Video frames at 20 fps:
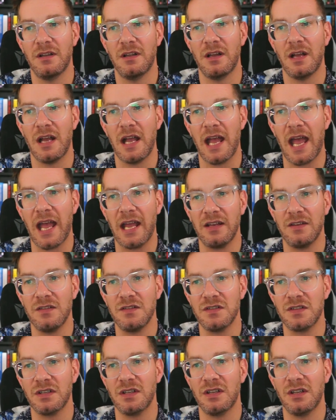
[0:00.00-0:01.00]
And
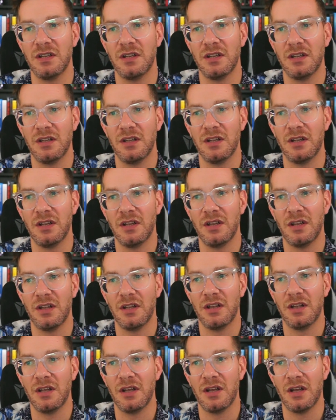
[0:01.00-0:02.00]

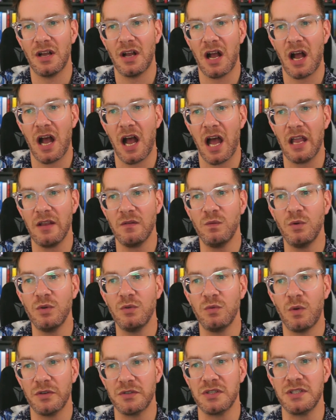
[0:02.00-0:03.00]
I would
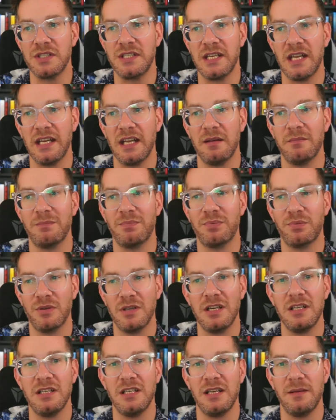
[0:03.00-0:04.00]
want to dig in pretty
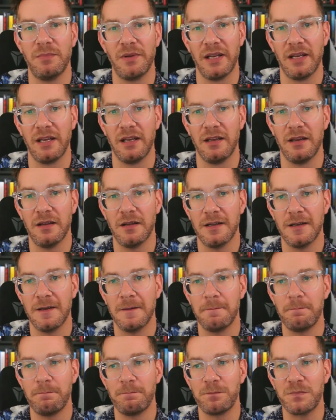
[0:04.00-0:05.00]
deeply
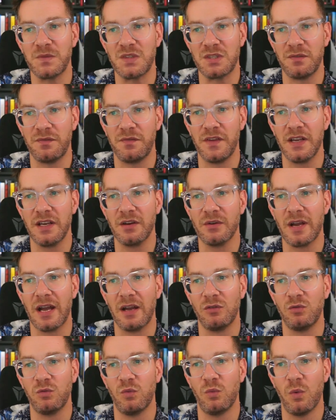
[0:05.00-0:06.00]
to figure out
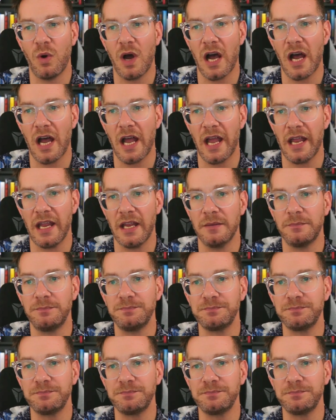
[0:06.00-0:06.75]
why